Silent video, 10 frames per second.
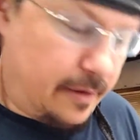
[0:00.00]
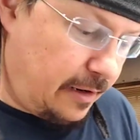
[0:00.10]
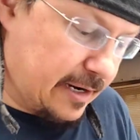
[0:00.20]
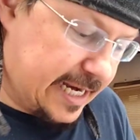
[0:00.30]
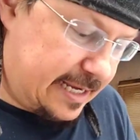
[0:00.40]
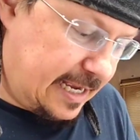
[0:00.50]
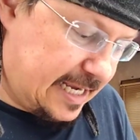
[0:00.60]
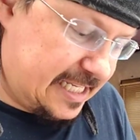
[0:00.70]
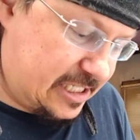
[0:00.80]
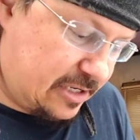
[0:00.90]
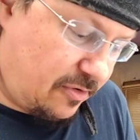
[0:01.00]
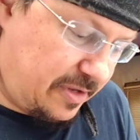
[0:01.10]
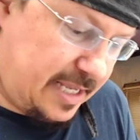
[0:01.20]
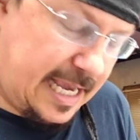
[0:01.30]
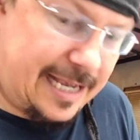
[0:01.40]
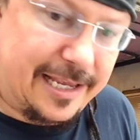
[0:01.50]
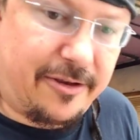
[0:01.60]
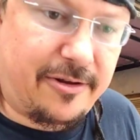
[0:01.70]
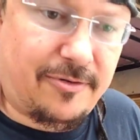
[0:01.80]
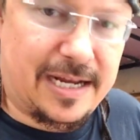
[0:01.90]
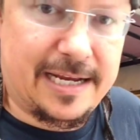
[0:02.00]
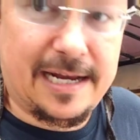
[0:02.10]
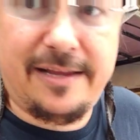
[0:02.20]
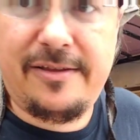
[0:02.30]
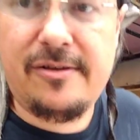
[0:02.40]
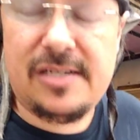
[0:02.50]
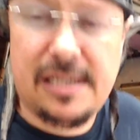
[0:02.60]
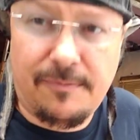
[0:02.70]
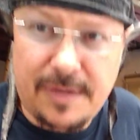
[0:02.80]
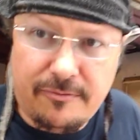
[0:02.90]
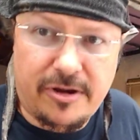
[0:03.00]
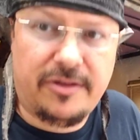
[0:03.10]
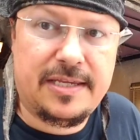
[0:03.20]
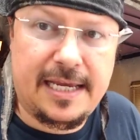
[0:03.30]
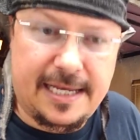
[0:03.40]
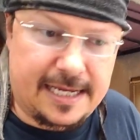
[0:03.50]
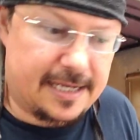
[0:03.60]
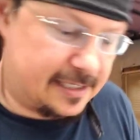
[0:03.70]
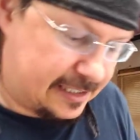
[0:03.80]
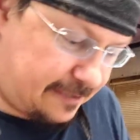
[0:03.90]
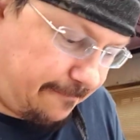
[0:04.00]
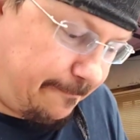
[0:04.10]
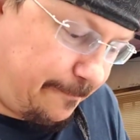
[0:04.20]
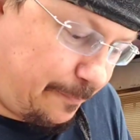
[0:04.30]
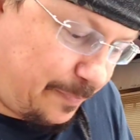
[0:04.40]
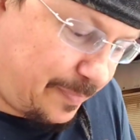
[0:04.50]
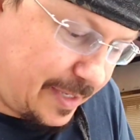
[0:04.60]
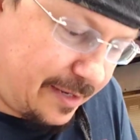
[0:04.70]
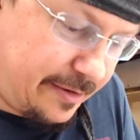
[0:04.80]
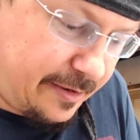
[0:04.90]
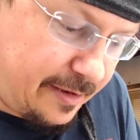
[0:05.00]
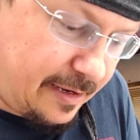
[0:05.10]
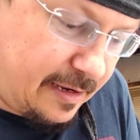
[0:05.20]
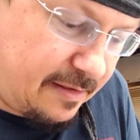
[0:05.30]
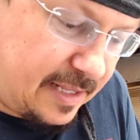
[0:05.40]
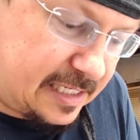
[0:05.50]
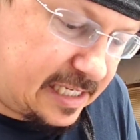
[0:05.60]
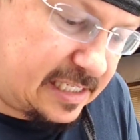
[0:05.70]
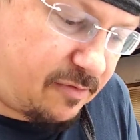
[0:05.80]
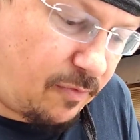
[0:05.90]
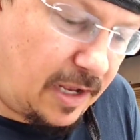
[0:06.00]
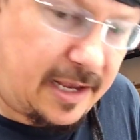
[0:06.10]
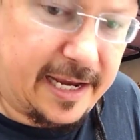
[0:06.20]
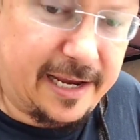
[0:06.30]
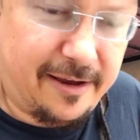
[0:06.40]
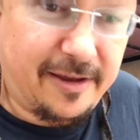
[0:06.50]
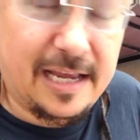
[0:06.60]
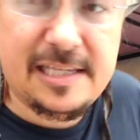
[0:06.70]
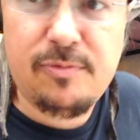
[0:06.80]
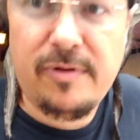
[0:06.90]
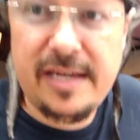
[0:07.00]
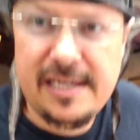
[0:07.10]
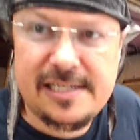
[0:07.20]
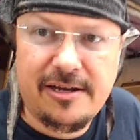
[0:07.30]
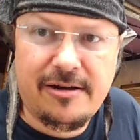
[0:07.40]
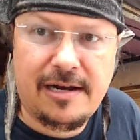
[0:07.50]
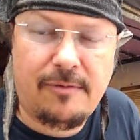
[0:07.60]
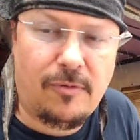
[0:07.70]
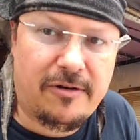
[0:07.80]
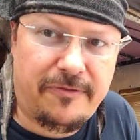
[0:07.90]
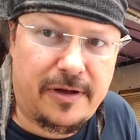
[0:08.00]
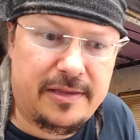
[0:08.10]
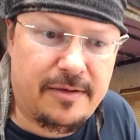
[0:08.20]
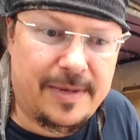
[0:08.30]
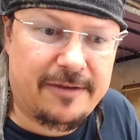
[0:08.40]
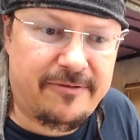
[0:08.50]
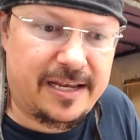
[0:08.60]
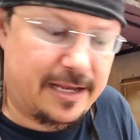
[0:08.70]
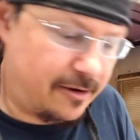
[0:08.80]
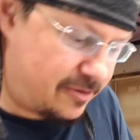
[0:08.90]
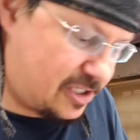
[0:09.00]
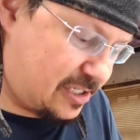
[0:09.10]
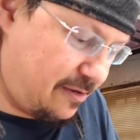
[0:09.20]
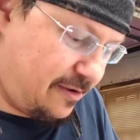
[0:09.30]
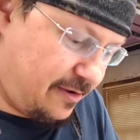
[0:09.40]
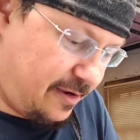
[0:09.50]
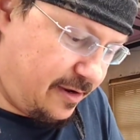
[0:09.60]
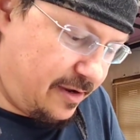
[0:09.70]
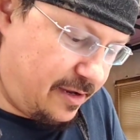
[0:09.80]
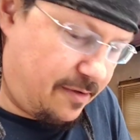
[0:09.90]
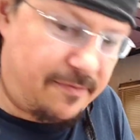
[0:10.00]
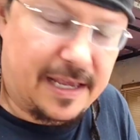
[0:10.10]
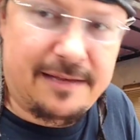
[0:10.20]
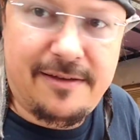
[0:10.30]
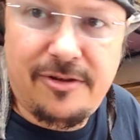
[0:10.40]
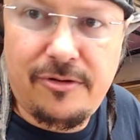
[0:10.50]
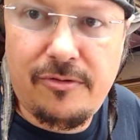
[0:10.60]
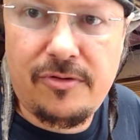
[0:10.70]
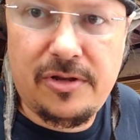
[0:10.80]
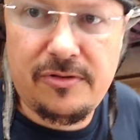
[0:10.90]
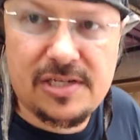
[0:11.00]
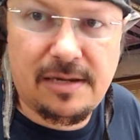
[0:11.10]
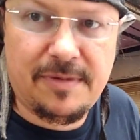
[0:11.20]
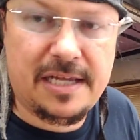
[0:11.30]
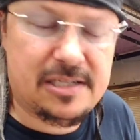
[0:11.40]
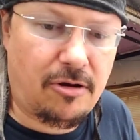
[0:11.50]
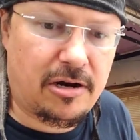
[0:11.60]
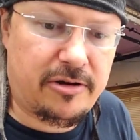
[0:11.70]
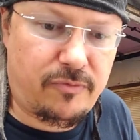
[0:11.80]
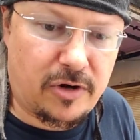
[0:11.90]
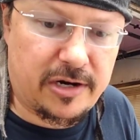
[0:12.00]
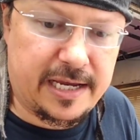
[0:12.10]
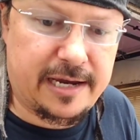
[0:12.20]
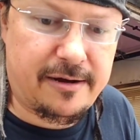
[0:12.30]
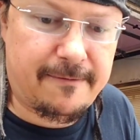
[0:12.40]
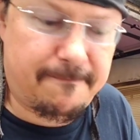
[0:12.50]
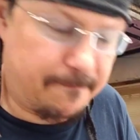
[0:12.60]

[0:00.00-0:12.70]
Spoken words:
Alright guys, so yeah, you know what I gotta do? Something real tedious. This is why it's easier and more fun to make videos than to do some of this hard work here.